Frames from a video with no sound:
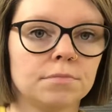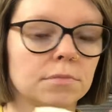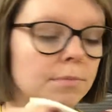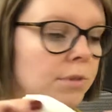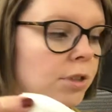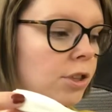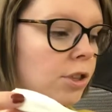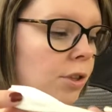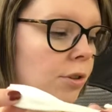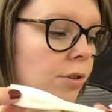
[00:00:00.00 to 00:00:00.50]
I'm
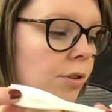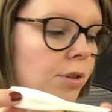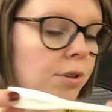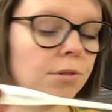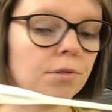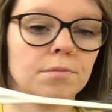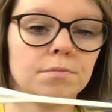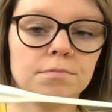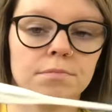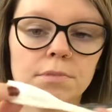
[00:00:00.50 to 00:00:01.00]
going to show
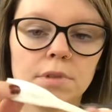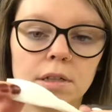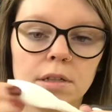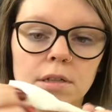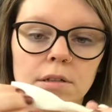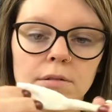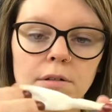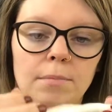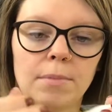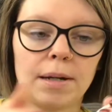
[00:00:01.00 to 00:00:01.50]
you
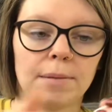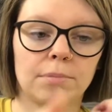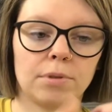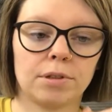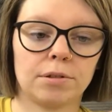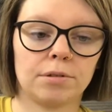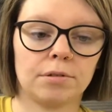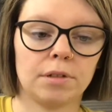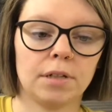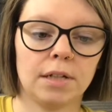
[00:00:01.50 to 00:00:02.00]
on my
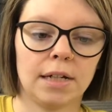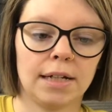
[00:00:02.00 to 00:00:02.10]
balloon.